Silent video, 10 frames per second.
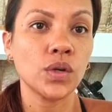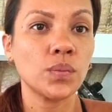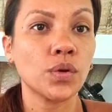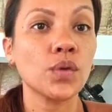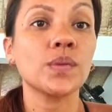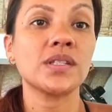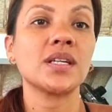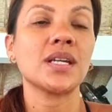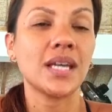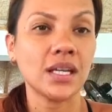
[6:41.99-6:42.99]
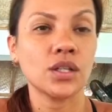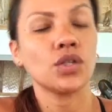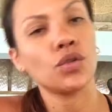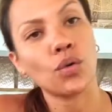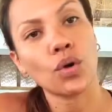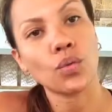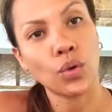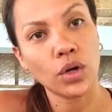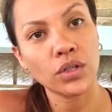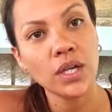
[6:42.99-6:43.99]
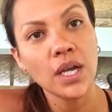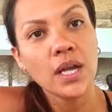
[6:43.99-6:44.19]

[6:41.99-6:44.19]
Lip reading: repurposing in your world.